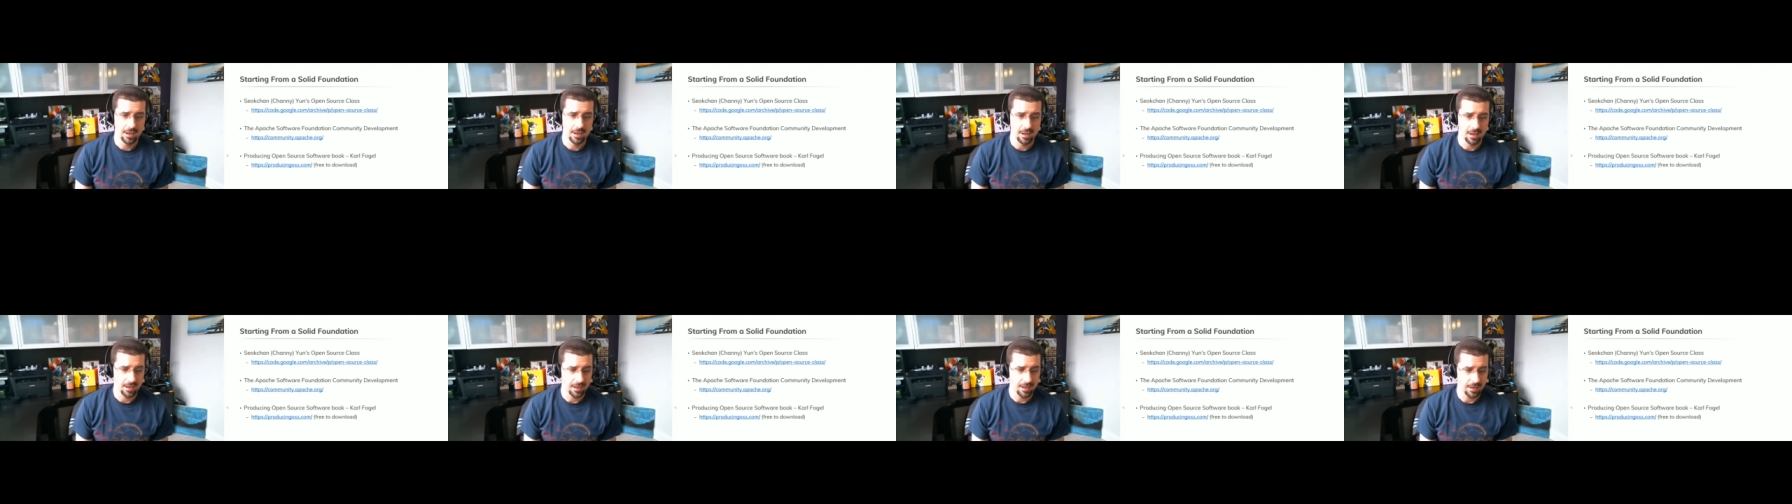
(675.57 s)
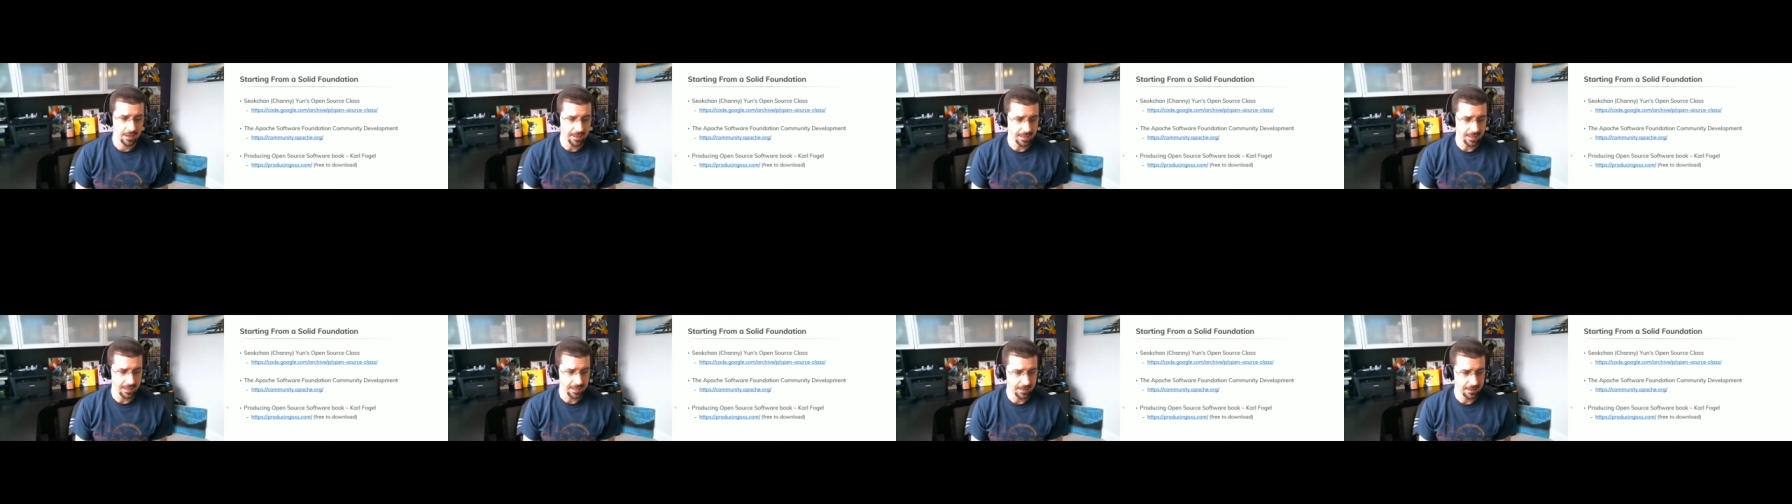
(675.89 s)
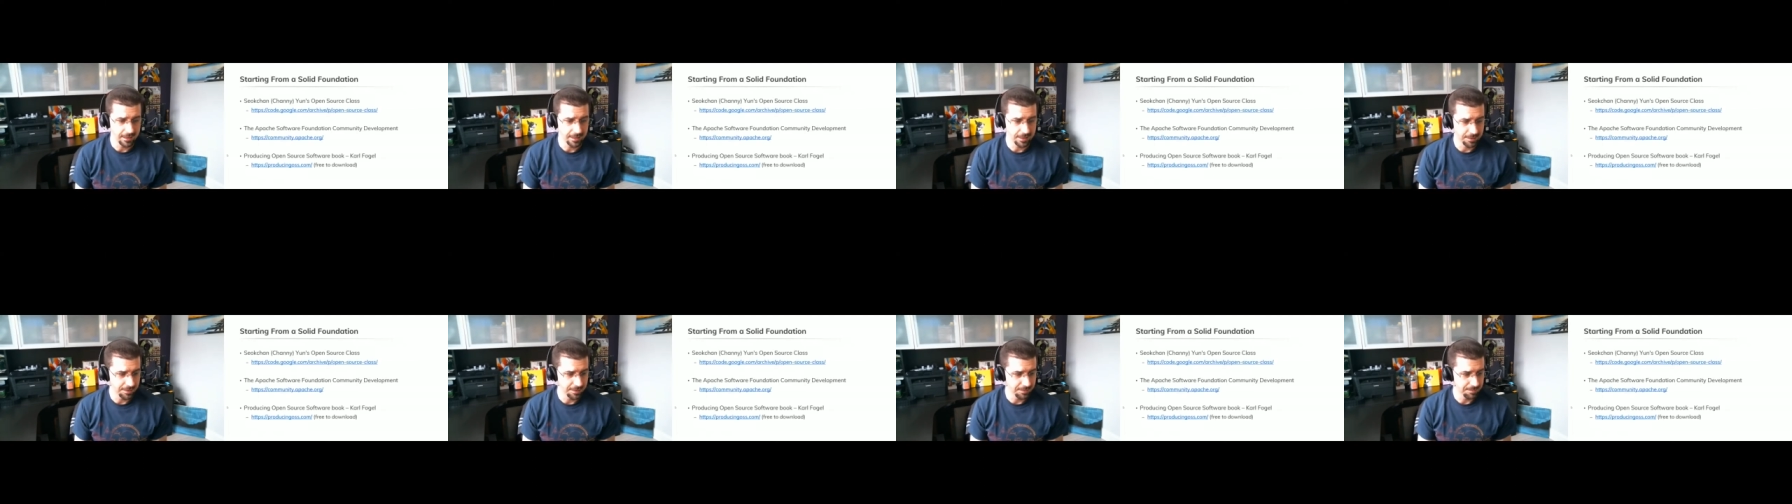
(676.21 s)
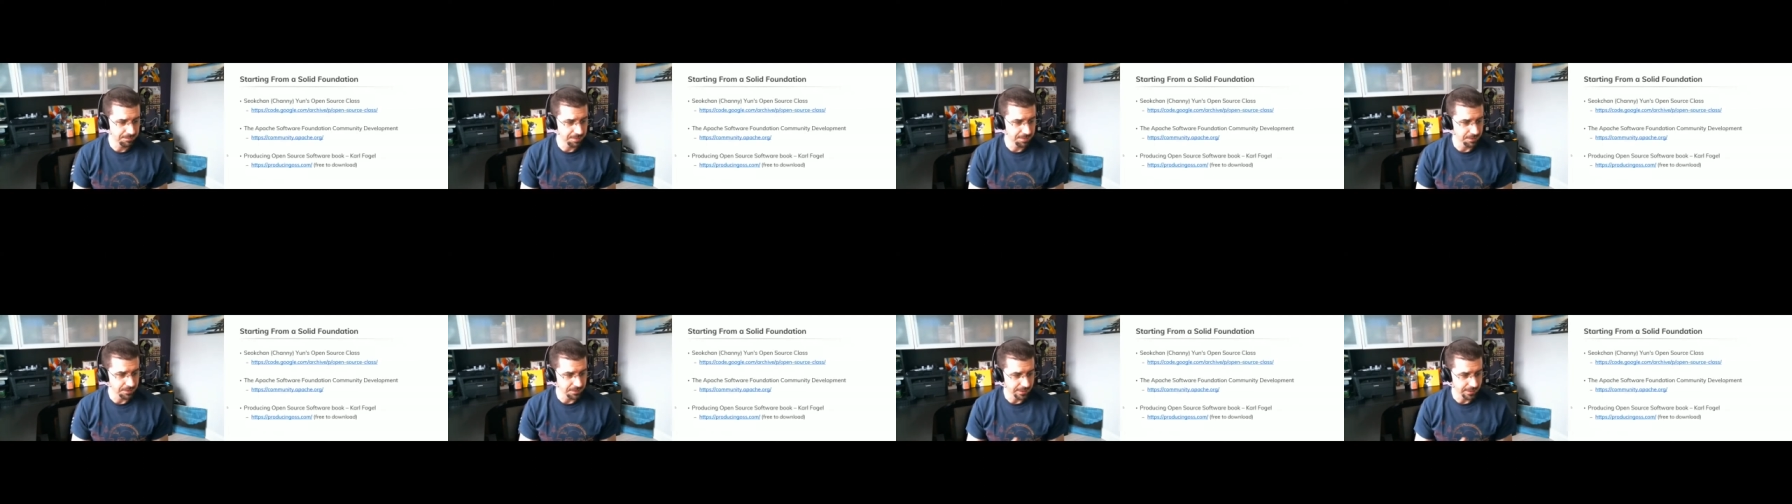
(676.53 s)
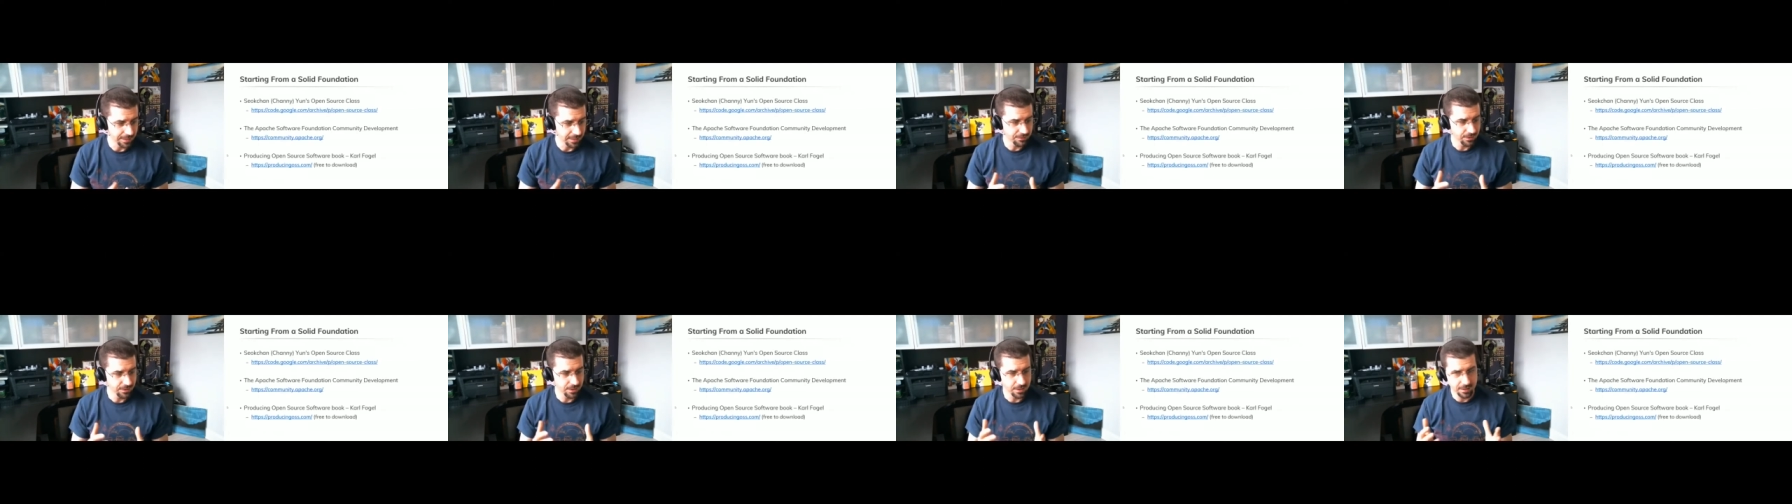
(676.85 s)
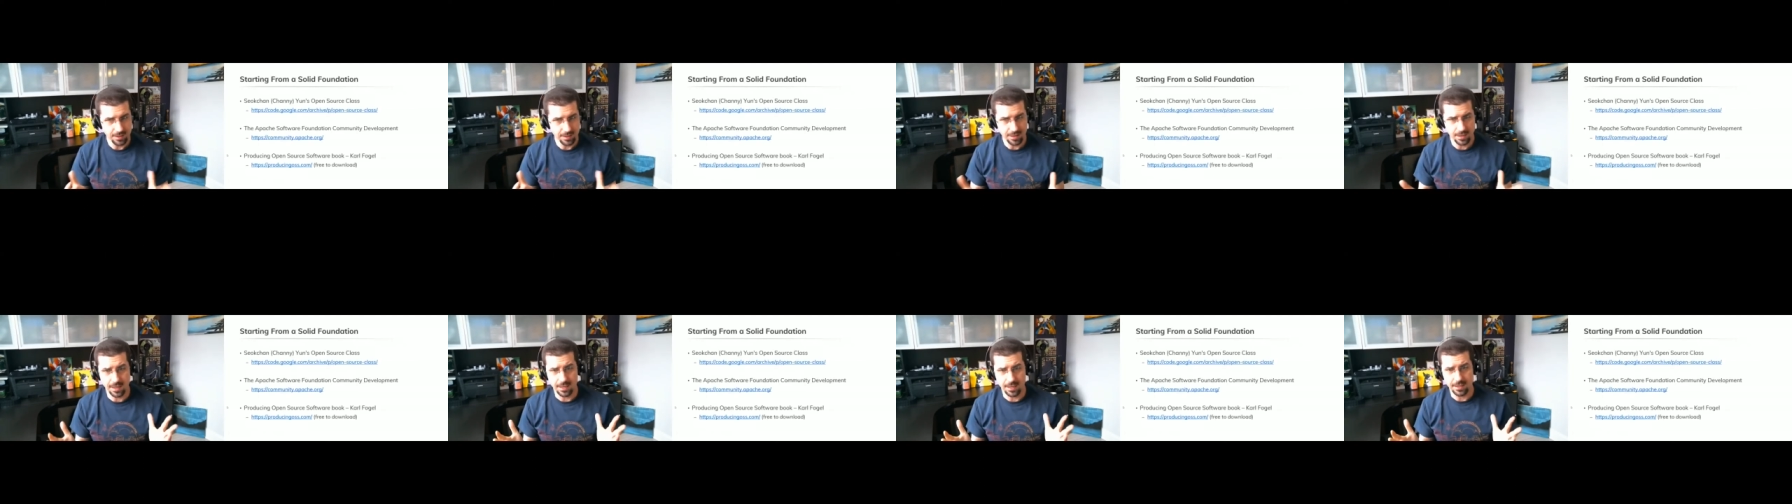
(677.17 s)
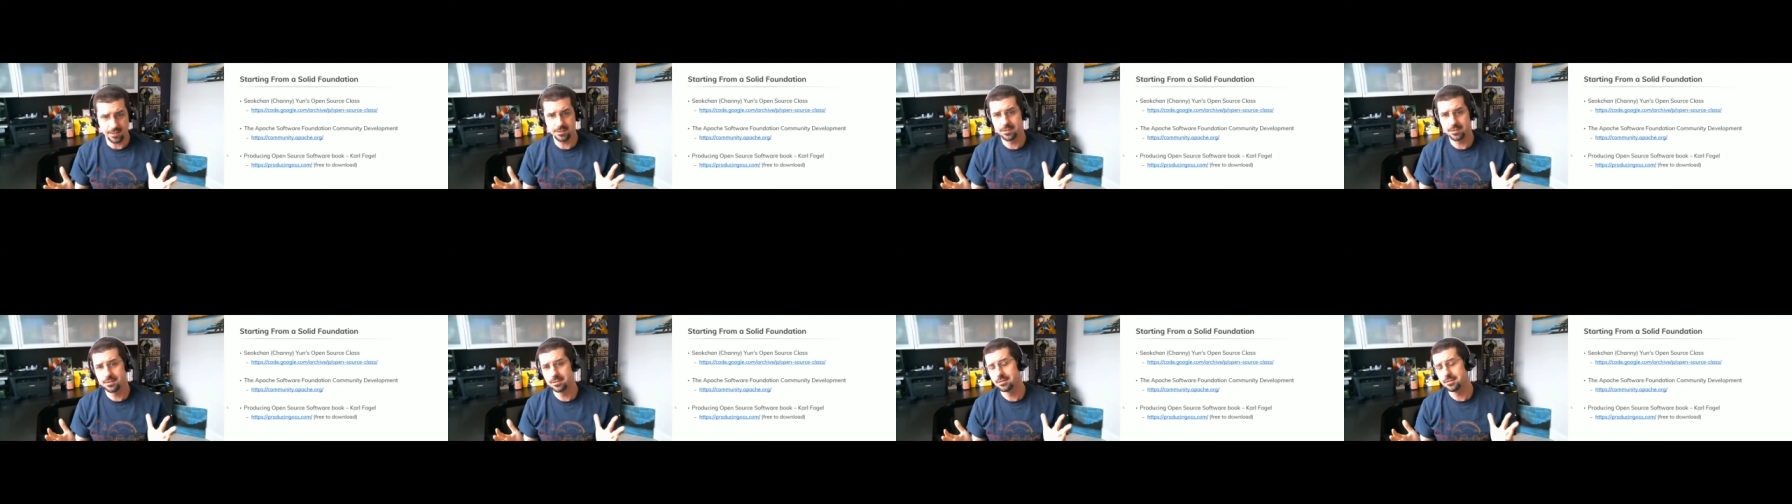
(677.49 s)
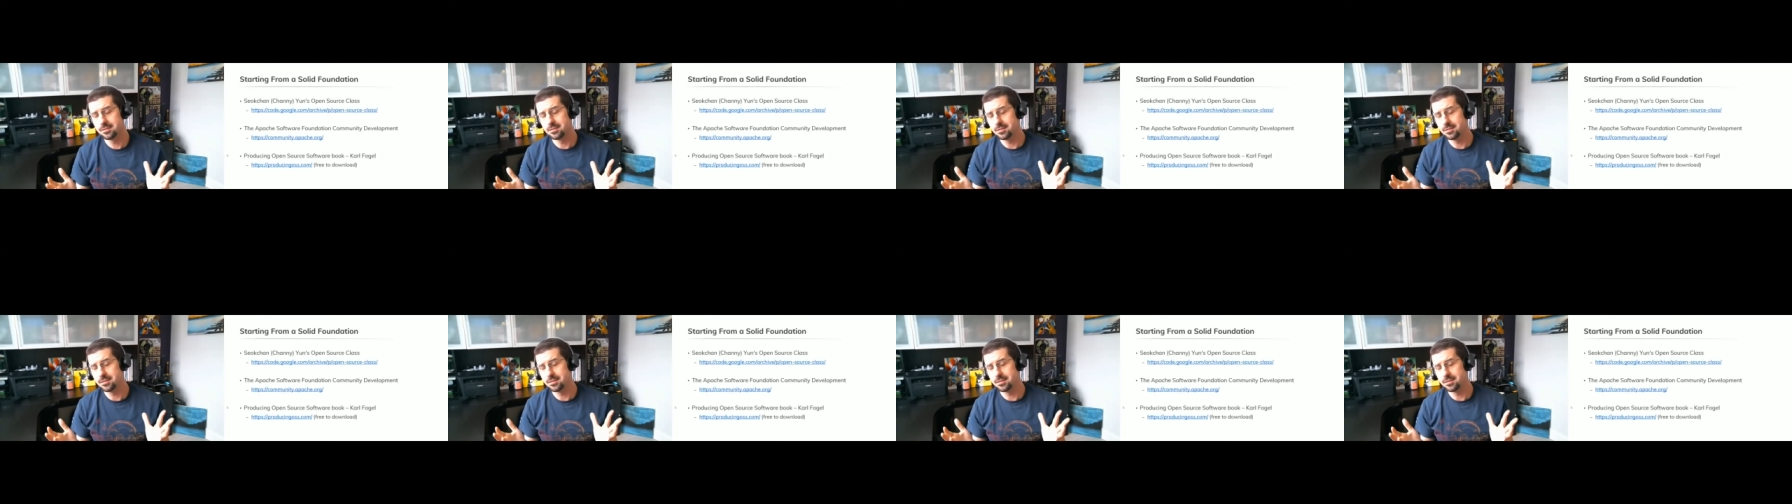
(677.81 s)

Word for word: Uh, and believe it or not,